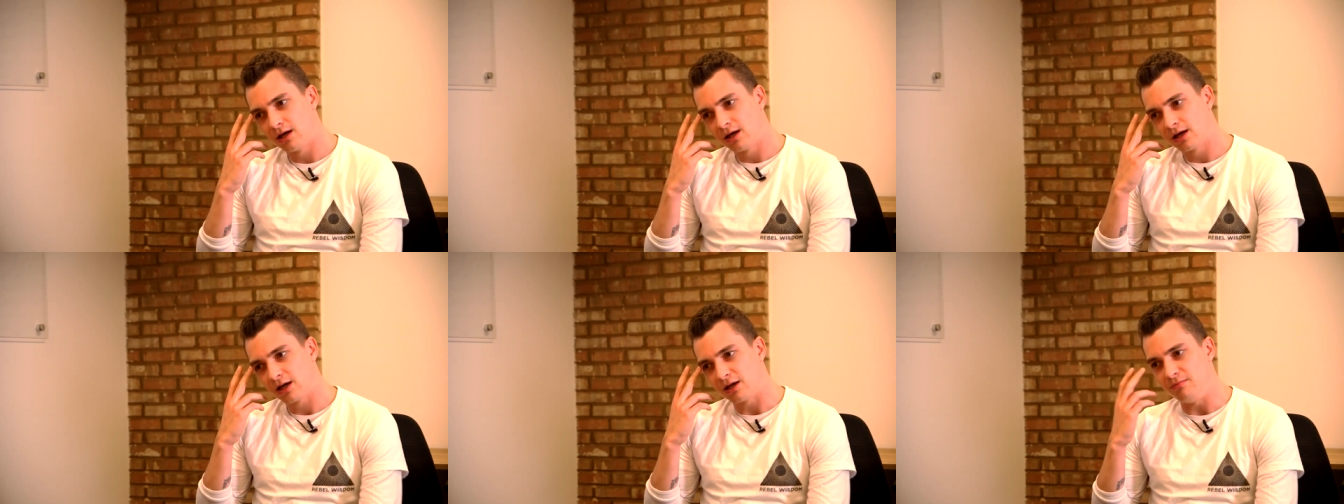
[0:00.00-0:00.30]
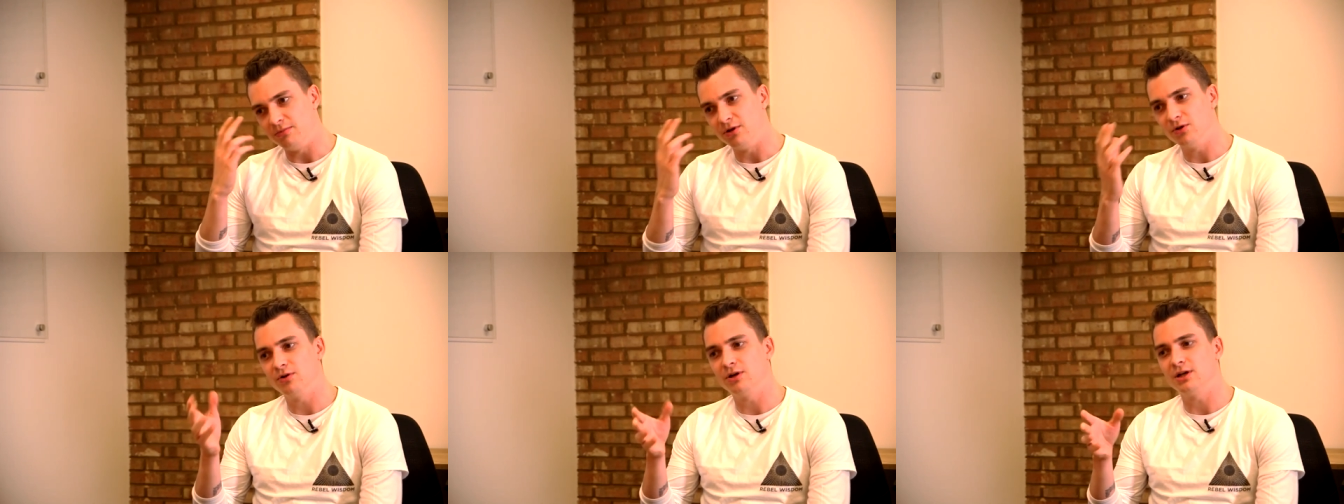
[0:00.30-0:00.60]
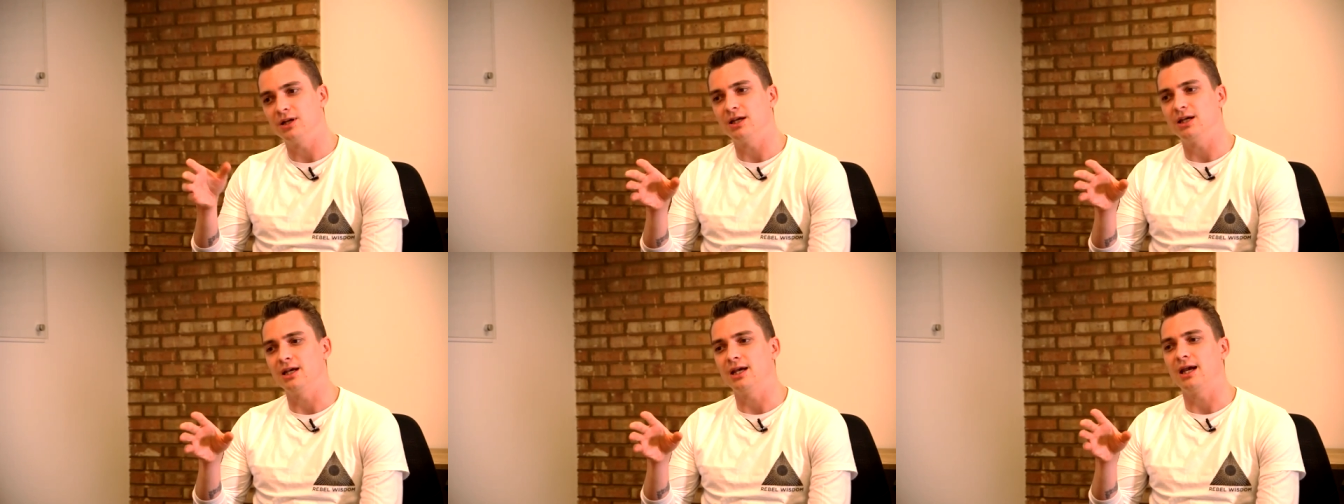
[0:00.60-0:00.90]

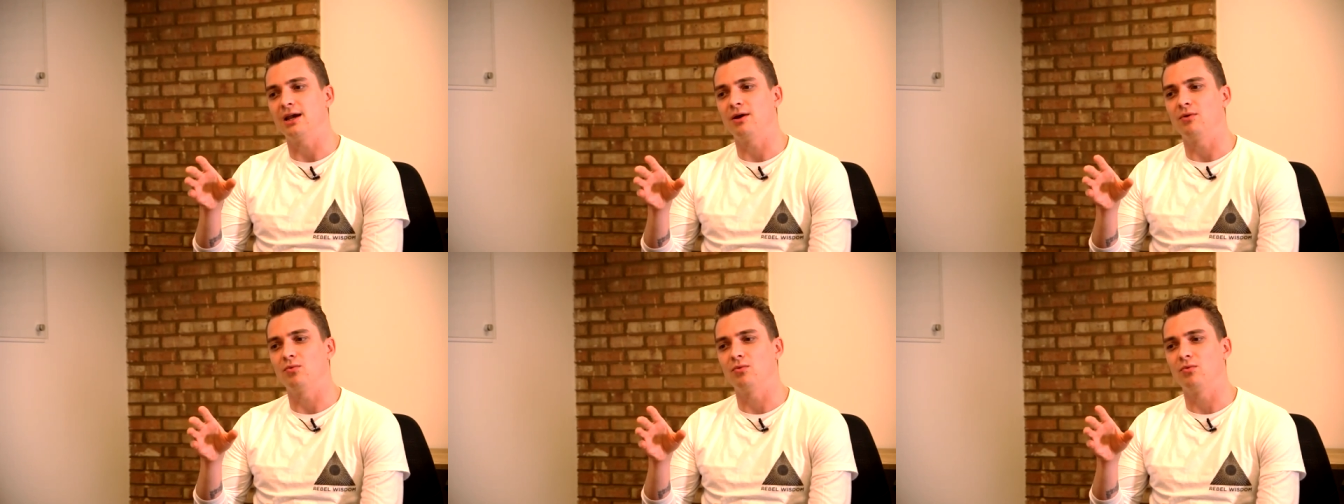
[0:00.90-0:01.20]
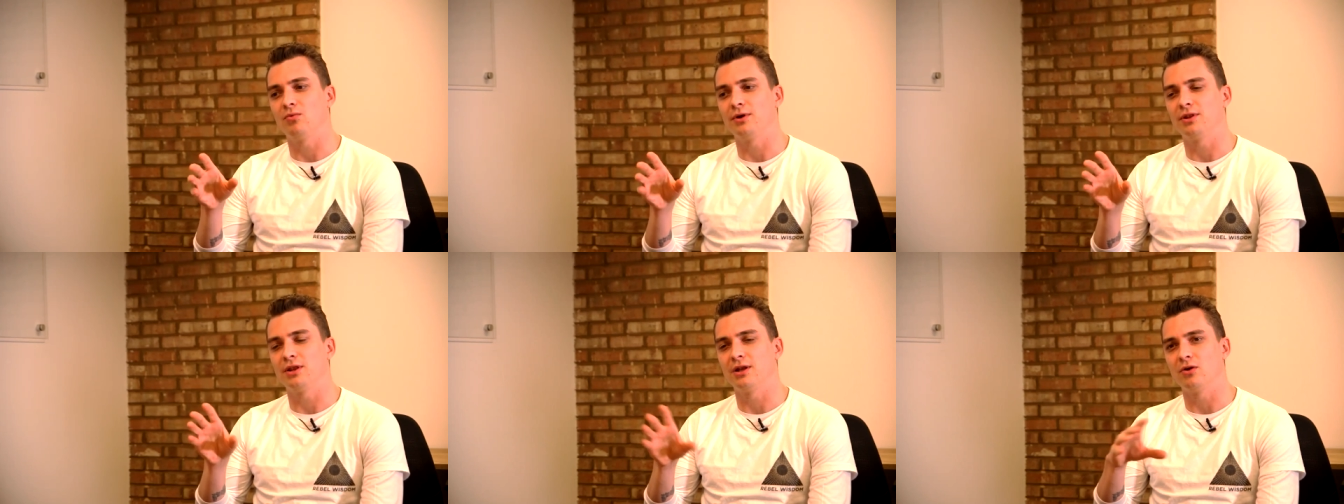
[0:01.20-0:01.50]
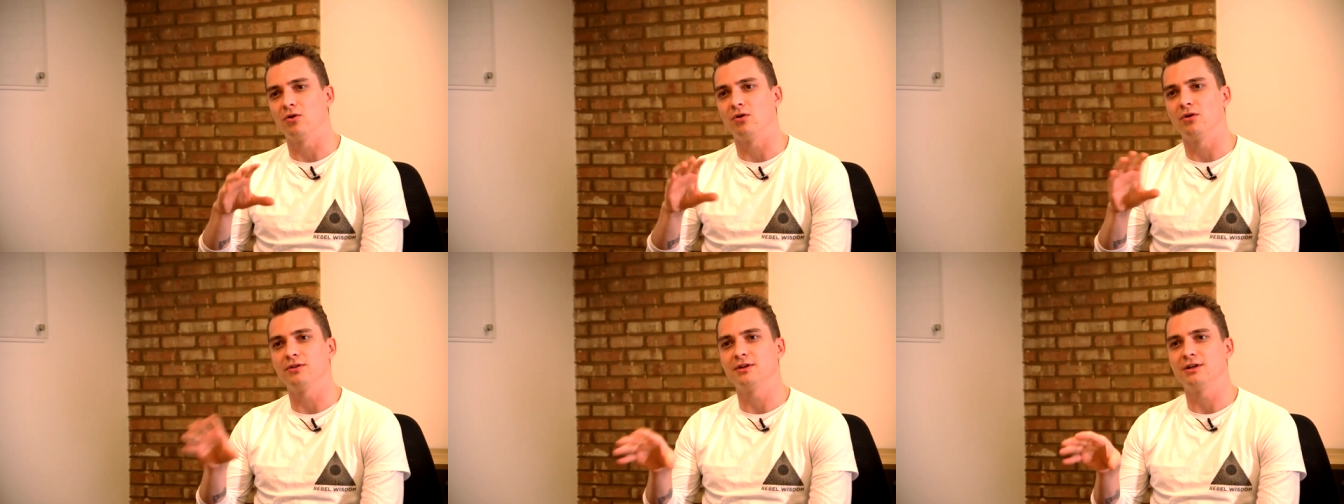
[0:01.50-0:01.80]
community within
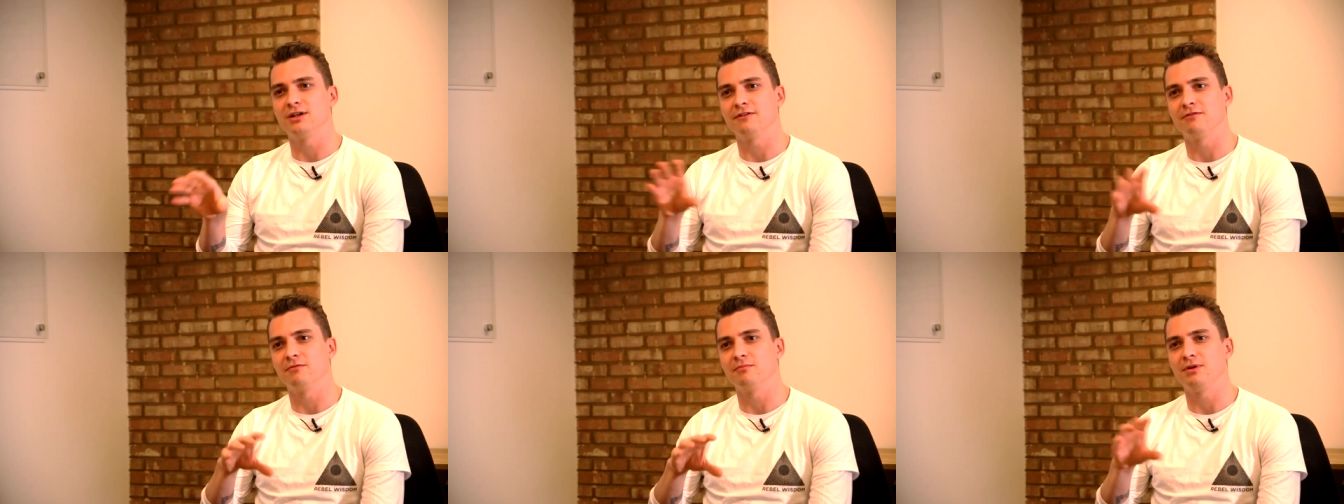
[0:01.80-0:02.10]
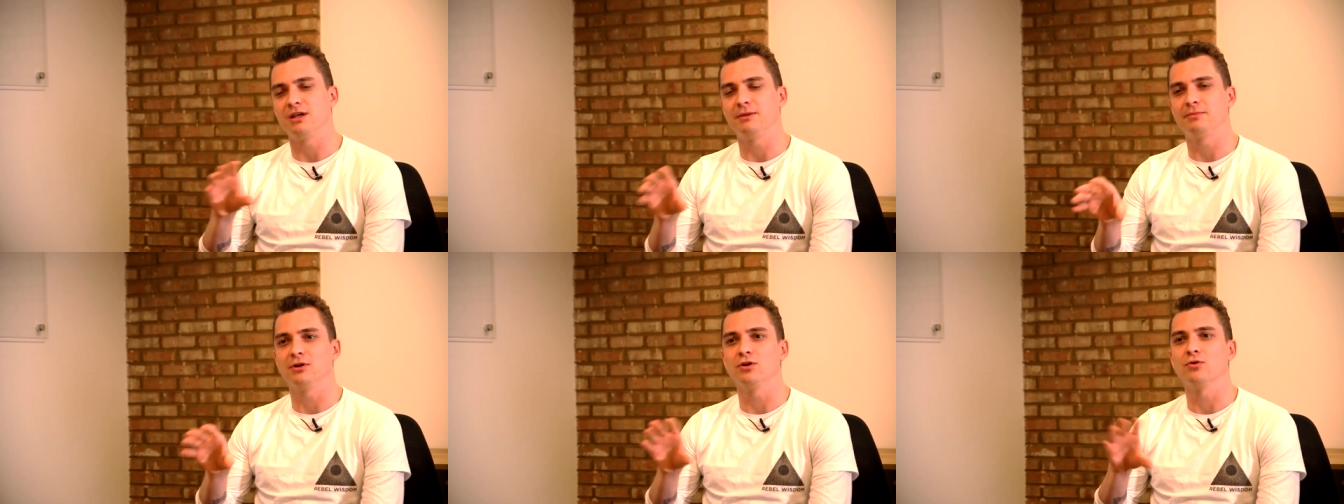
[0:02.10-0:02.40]
all the different people